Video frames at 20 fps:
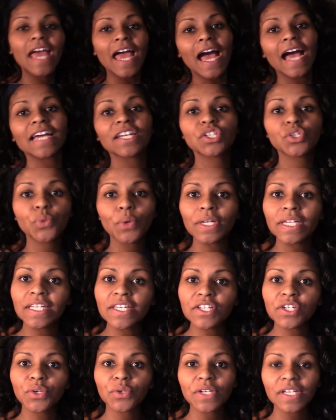at twenty
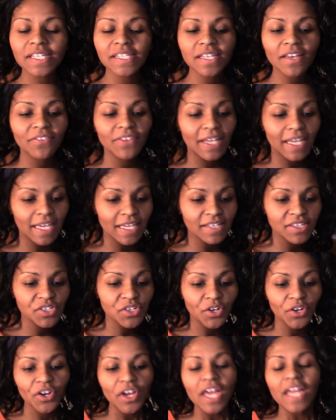degrees of
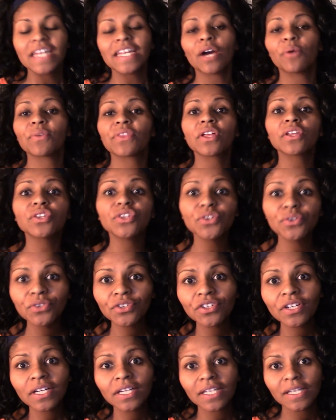Cancer. Now, with a
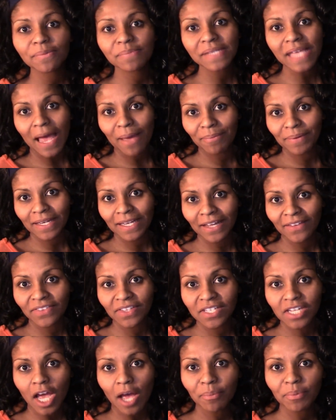lunar eclipse happening at the
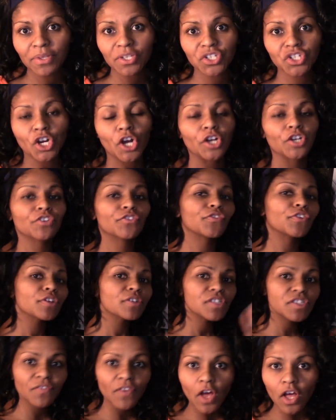top of the chart,
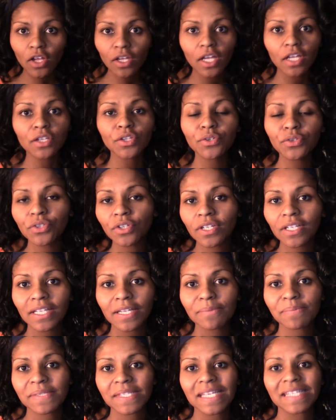first of all, a lunar
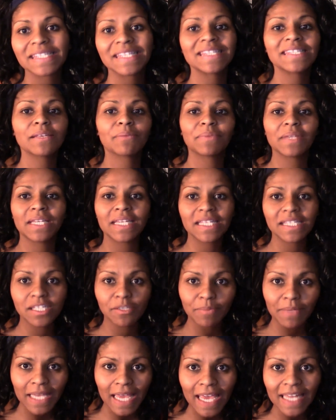eclipse says that something needs to
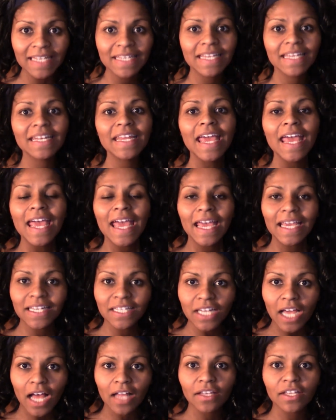be ended,
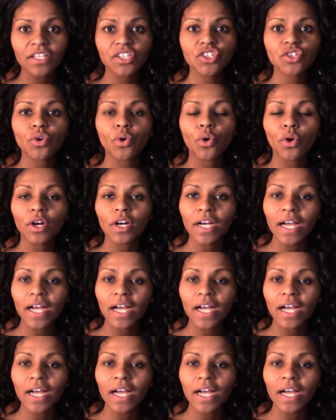acknowledged, or